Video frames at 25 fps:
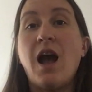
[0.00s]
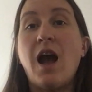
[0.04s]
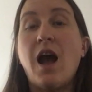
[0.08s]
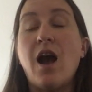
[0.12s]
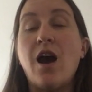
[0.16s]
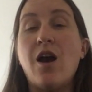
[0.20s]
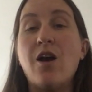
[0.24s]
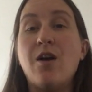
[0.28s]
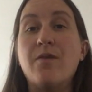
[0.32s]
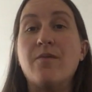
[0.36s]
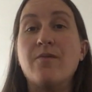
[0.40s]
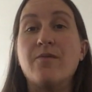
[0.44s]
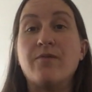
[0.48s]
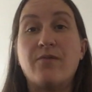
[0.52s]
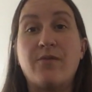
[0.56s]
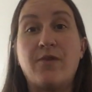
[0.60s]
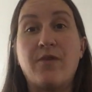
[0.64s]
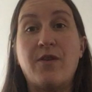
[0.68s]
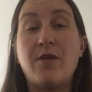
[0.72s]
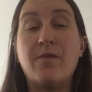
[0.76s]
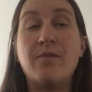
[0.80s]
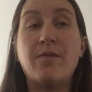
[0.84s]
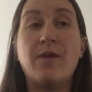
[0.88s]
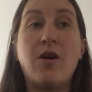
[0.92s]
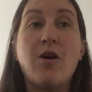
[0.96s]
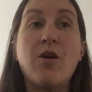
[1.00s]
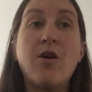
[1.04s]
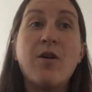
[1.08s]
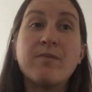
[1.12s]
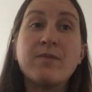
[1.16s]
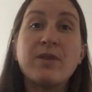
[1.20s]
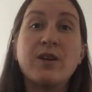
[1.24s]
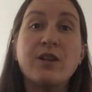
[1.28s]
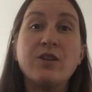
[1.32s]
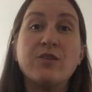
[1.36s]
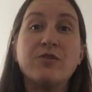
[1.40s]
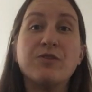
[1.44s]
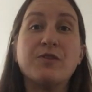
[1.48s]
I'm going
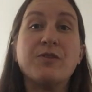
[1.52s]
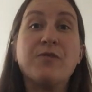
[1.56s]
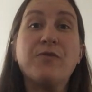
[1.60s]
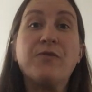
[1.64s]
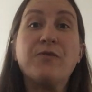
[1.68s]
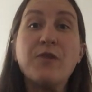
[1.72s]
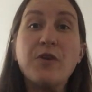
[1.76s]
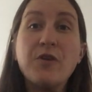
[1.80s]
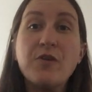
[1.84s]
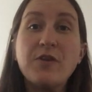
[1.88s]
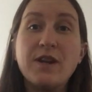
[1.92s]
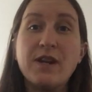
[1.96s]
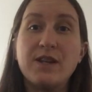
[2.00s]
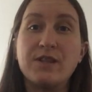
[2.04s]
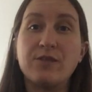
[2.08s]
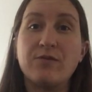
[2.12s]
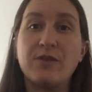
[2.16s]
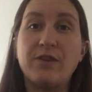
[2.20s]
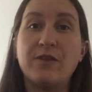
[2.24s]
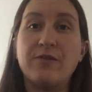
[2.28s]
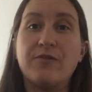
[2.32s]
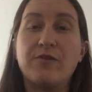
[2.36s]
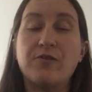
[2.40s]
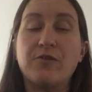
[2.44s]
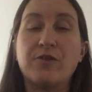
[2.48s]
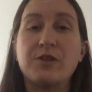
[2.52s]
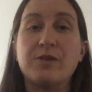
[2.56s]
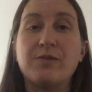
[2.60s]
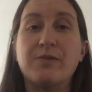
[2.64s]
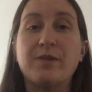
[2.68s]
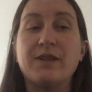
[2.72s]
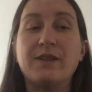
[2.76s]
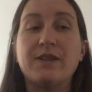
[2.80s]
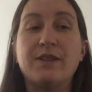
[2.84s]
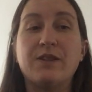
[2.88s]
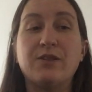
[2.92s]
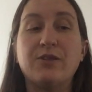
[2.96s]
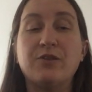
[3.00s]
to use food as
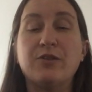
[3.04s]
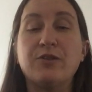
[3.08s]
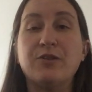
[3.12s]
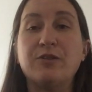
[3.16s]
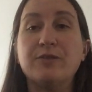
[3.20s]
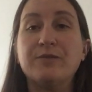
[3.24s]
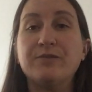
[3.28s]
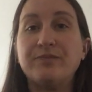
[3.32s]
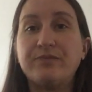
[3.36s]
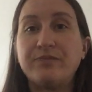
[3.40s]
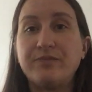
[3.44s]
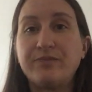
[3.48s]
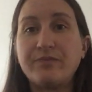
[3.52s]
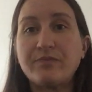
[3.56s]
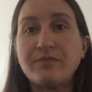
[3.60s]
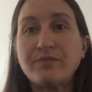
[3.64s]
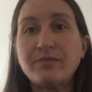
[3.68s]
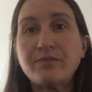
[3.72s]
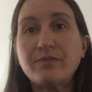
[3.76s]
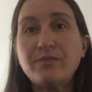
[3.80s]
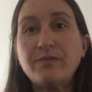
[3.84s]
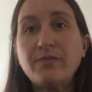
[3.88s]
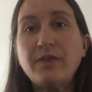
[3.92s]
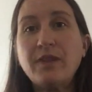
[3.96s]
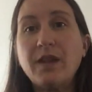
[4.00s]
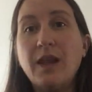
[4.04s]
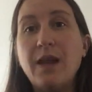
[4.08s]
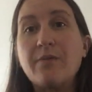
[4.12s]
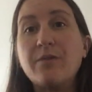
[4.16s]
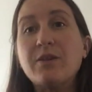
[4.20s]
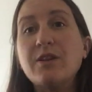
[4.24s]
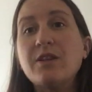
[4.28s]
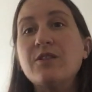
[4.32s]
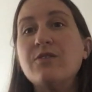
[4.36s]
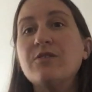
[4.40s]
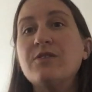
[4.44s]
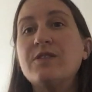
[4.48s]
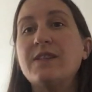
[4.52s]
reinforcement to I'm
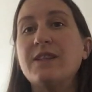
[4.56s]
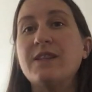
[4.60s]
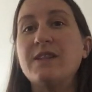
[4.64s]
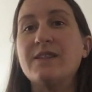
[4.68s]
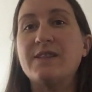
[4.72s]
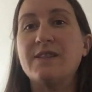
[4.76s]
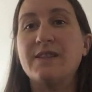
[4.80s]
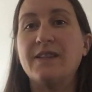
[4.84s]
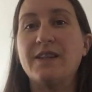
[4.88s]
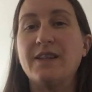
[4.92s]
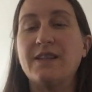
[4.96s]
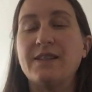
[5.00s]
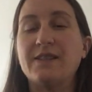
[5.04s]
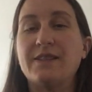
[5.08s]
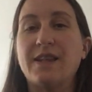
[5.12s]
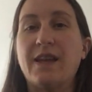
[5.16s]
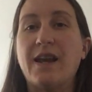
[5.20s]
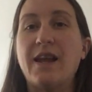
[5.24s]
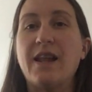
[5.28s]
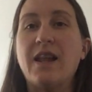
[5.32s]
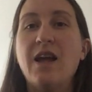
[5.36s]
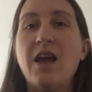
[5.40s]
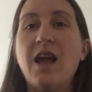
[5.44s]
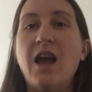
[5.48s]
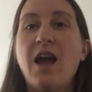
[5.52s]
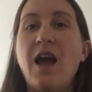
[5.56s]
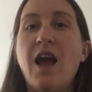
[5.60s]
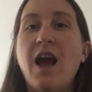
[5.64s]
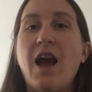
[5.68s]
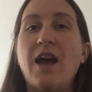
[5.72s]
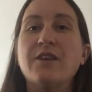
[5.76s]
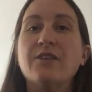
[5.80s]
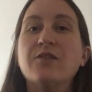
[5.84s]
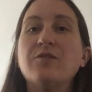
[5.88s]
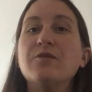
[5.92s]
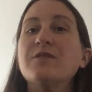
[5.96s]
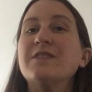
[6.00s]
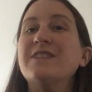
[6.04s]
going to use these things that I
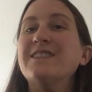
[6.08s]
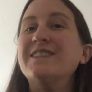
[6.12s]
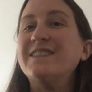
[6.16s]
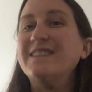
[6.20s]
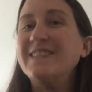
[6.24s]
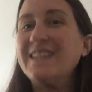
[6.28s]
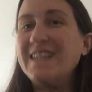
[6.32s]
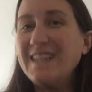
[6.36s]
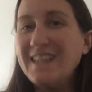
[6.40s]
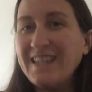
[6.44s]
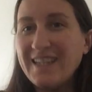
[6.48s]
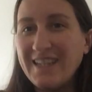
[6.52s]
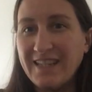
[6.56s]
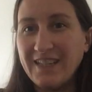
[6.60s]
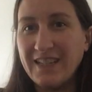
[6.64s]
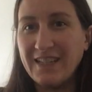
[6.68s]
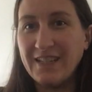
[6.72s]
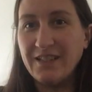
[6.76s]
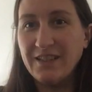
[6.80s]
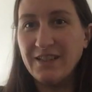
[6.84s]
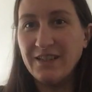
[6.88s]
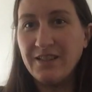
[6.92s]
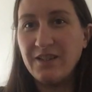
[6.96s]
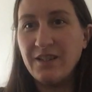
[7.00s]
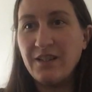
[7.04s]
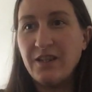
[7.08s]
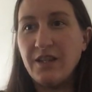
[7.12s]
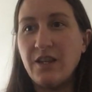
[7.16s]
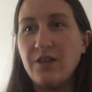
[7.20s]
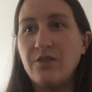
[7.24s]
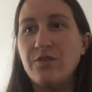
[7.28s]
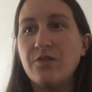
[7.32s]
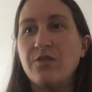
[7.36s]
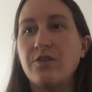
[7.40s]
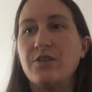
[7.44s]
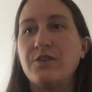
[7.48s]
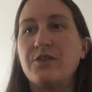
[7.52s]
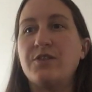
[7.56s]
don't need in
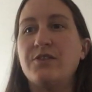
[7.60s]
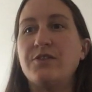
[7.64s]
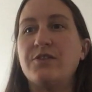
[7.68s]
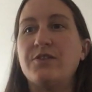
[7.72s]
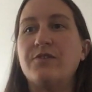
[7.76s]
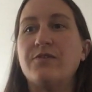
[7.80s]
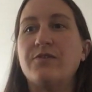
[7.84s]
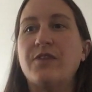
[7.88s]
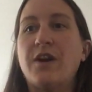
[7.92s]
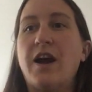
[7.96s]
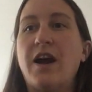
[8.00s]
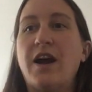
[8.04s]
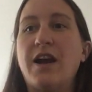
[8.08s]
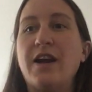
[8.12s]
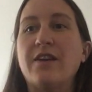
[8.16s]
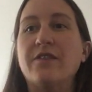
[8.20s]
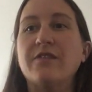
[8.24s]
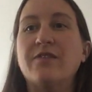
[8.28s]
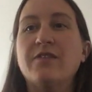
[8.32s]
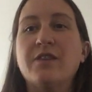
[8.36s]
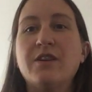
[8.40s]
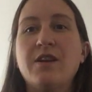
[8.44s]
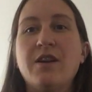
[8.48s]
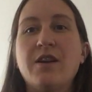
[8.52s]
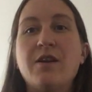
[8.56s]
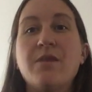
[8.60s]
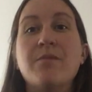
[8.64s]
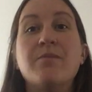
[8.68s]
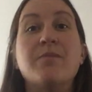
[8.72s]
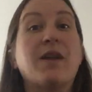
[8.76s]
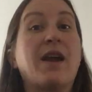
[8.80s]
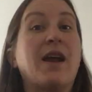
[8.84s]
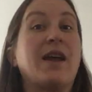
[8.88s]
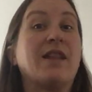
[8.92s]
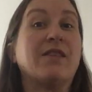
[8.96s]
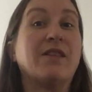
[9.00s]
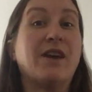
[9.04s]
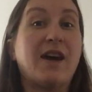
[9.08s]
order to survive, but
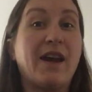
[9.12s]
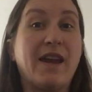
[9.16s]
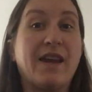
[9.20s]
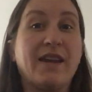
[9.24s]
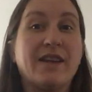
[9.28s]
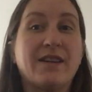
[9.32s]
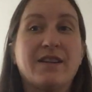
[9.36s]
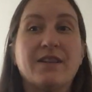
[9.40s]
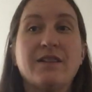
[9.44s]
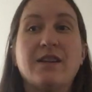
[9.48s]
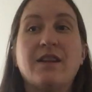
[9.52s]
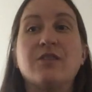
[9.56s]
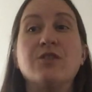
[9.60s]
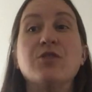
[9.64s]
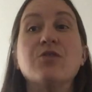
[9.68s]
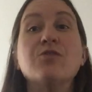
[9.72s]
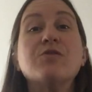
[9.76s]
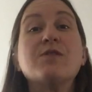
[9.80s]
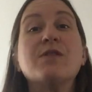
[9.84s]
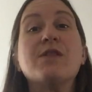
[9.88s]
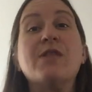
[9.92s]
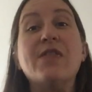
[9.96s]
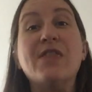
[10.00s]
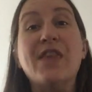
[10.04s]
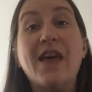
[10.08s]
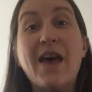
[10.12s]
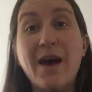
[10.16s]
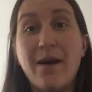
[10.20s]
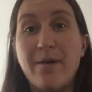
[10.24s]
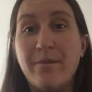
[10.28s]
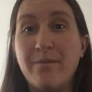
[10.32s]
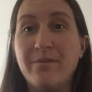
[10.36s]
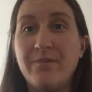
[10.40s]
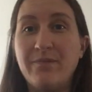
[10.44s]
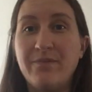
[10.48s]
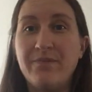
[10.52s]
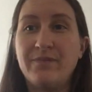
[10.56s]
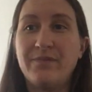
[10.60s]
I use
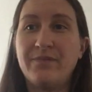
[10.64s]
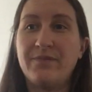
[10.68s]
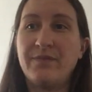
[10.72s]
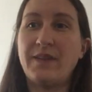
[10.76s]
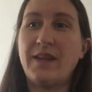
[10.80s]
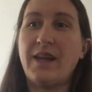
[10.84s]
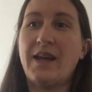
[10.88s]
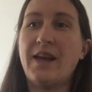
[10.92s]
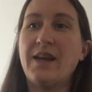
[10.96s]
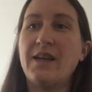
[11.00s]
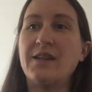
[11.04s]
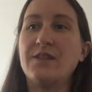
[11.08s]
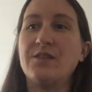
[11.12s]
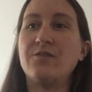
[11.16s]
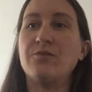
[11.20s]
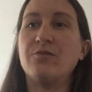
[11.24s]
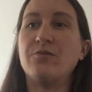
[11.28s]
them as